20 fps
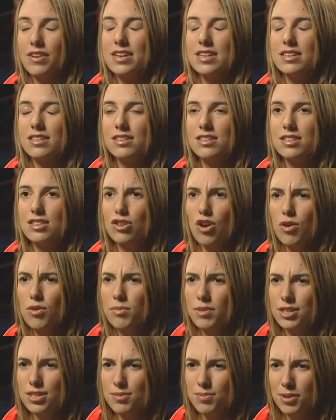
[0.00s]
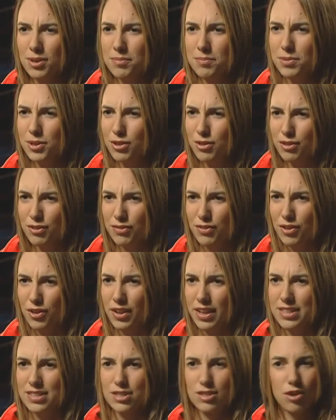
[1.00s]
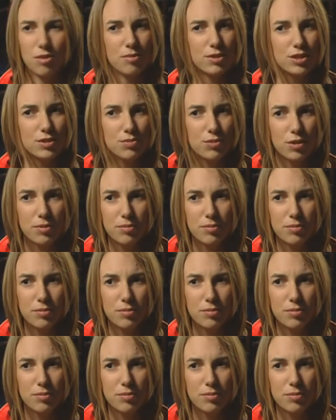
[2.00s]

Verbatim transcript: and it's so much more beautiful and so much more